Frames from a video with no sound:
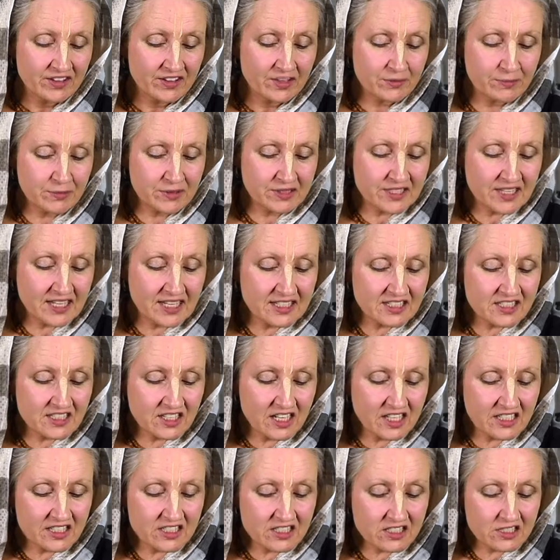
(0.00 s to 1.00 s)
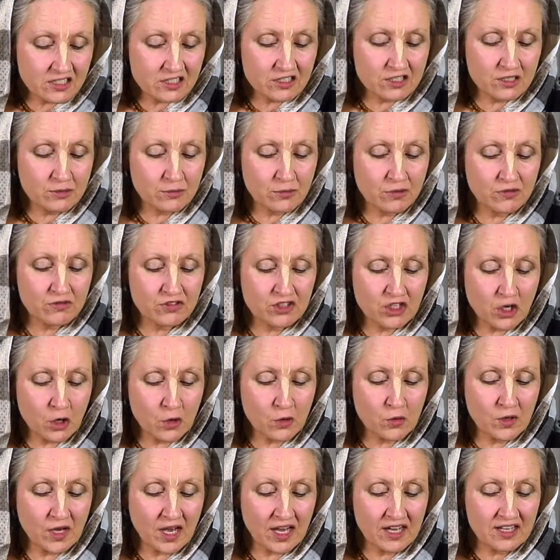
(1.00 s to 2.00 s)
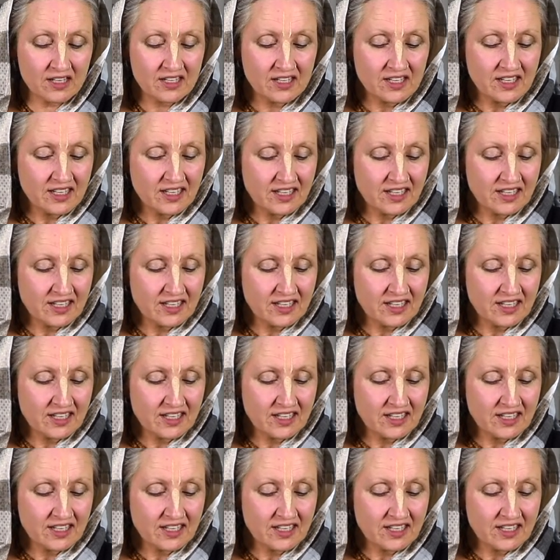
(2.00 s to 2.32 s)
The Patanjali system of yoga